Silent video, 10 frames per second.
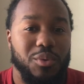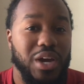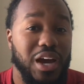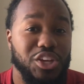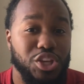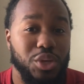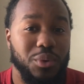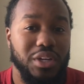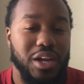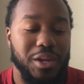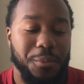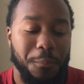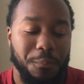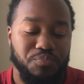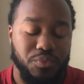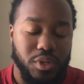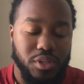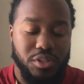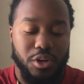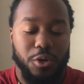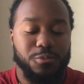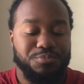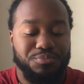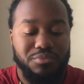We got a Q&A. So,